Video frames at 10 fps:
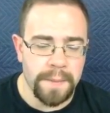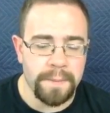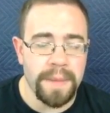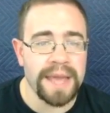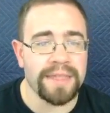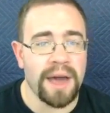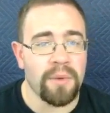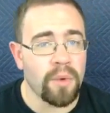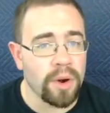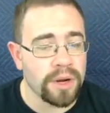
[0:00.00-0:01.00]
make
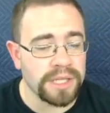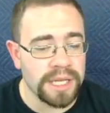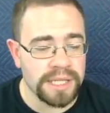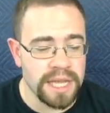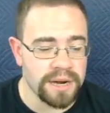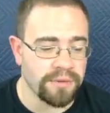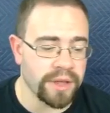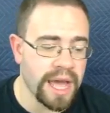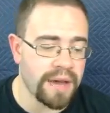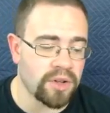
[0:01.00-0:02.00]
that work since they didn't
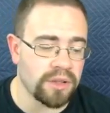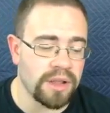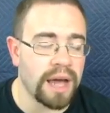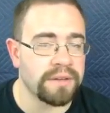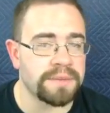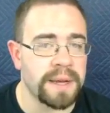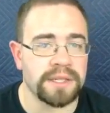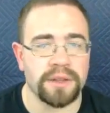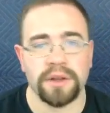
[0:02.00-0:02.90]
really have a lot of space on